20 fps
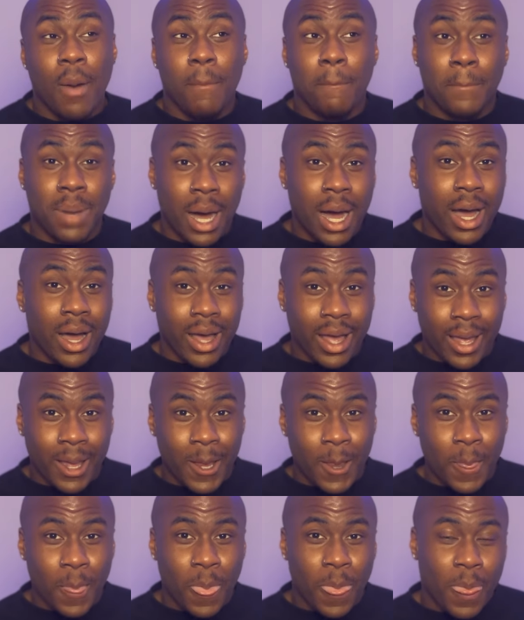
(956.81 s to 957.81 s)
But
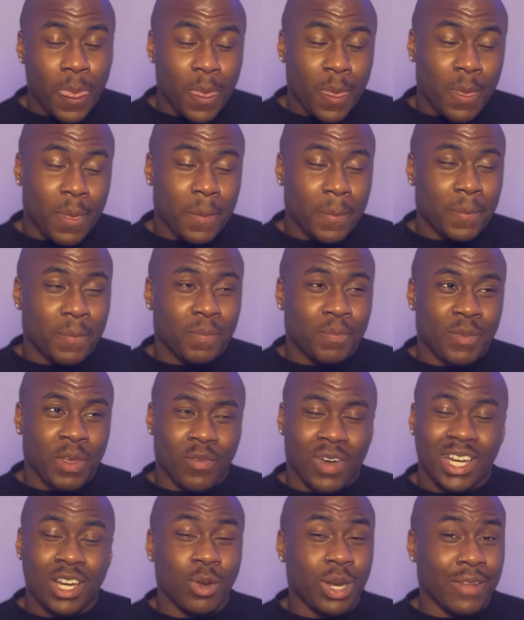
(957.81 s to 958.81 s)
if
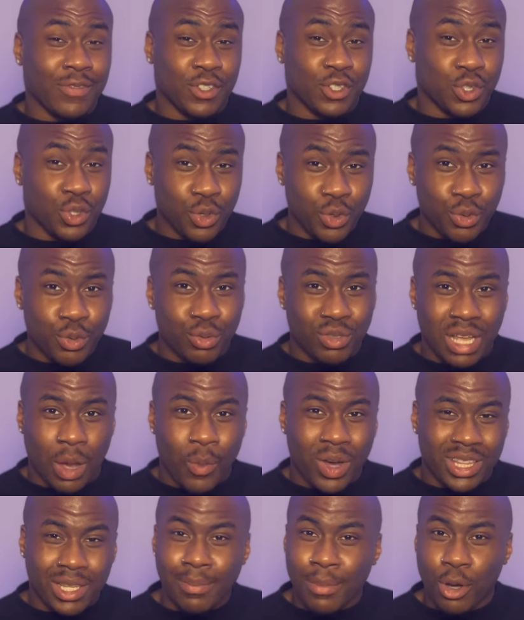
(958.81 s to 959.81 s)
I don't have to choose, I
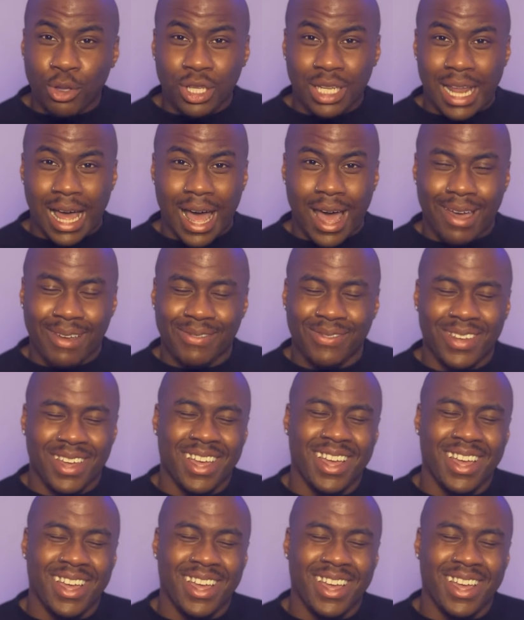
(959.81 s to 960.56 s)
want them both alive.